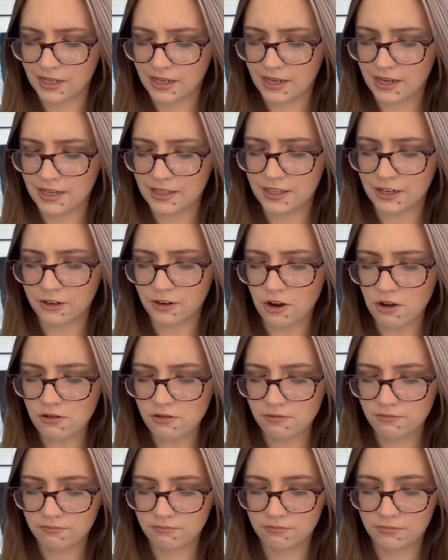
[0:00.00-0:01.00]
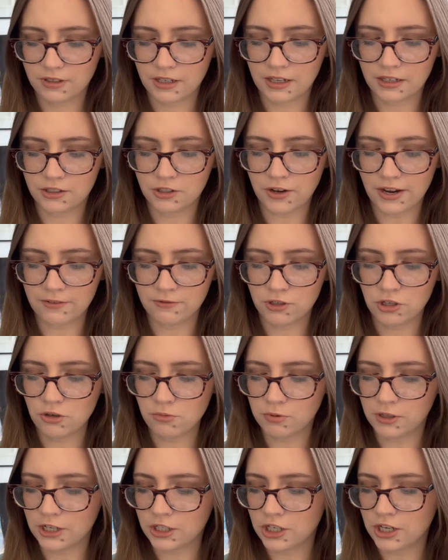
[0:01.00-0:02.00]
they're all, so I have two
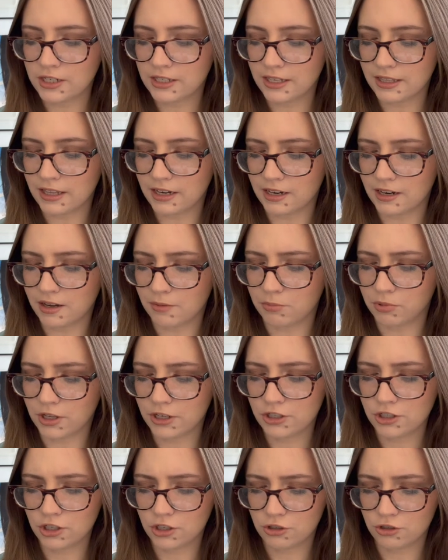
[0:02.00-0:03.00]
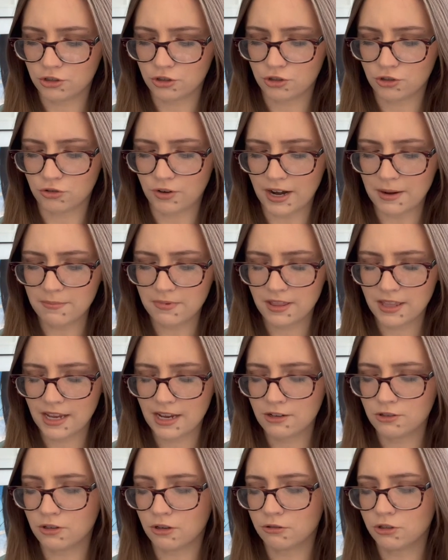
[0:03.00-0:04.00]
blushes and then a blush stripe
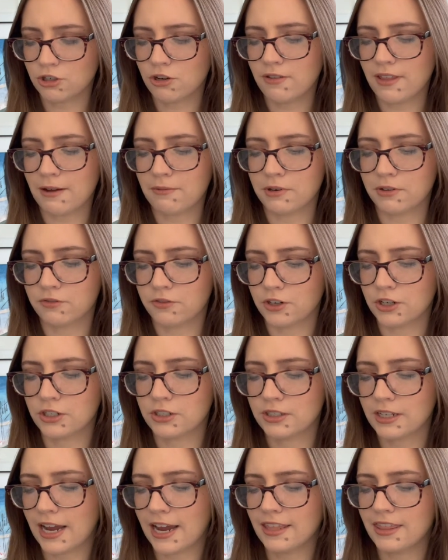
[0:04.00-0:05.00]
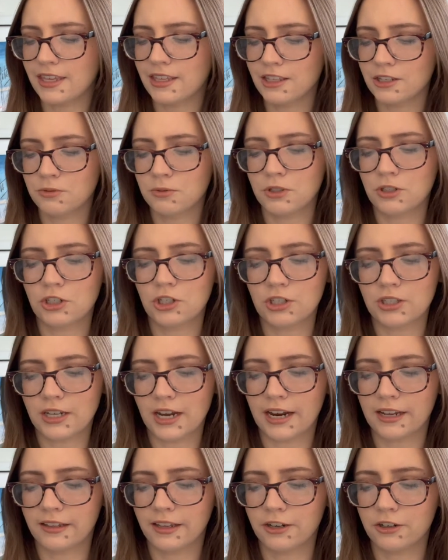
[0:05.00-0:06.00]
thing, so I'll show that one first. I think this one's just a
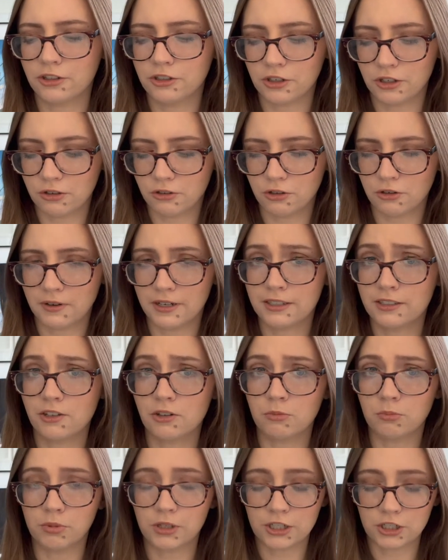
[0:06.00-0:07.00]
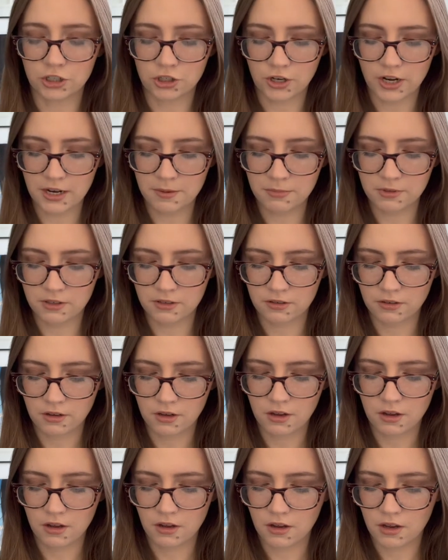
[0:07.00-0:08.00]
highlighter, so I don't know why it's called blush stripes.
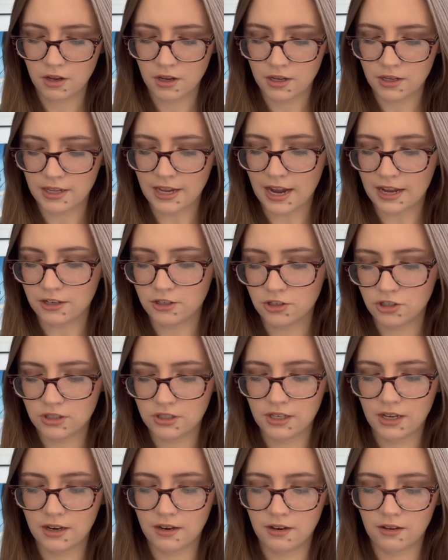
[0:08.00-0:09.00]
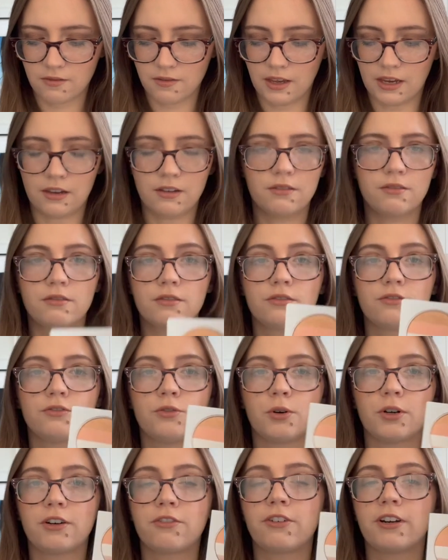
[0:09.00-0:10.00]
Yeah, it's just like
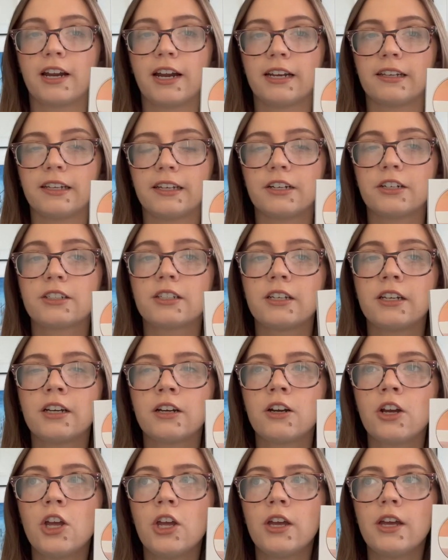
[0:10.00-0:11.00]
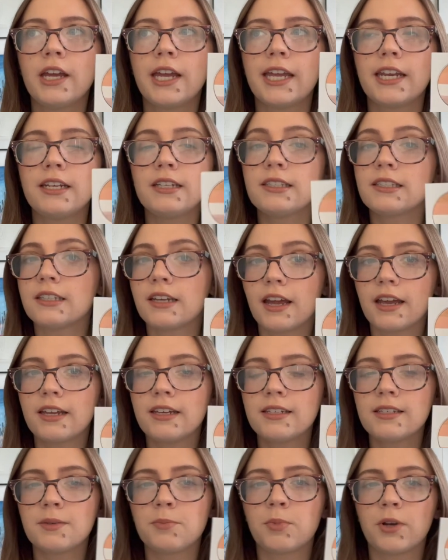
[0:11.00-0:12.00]
four different highlighters in here. It is
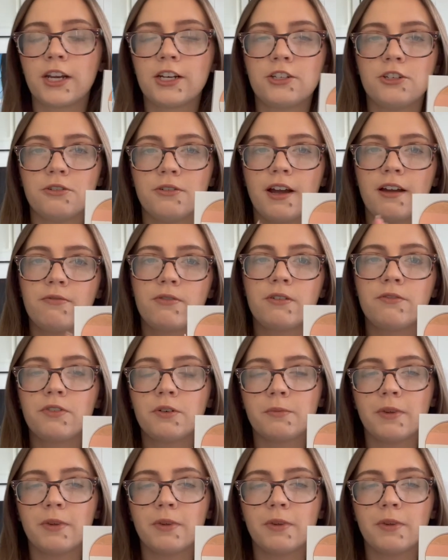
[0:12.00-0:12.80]
nice, but I do have one from